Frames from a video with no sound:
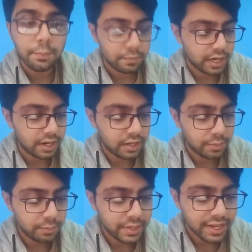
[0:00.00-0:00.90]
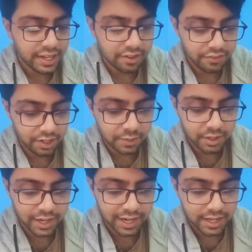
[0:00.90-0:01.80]
BRAF
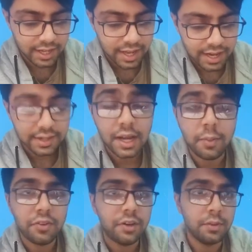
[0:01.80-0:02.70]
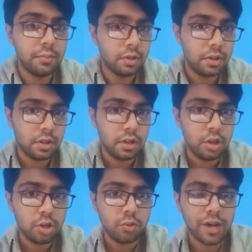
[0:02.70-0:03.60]
inhibitor like dabrafenib.
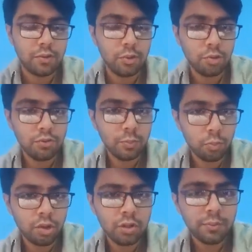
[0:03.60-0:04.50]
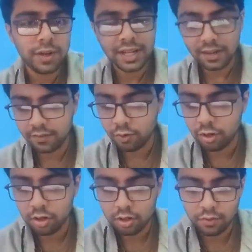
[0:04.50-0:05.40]
So we have to use with both, but yeah, if you
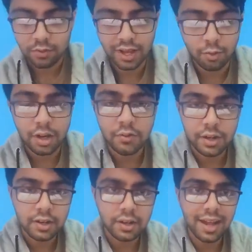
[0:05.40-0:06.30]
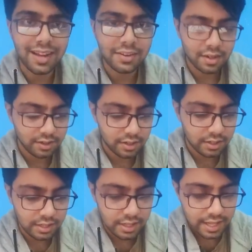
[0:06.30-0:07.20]
have only one answer, it
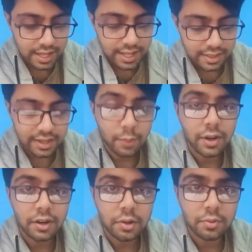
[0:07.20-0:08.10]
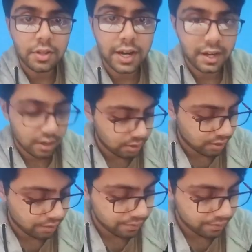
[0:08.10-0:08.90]
is tarametinib is the right answer.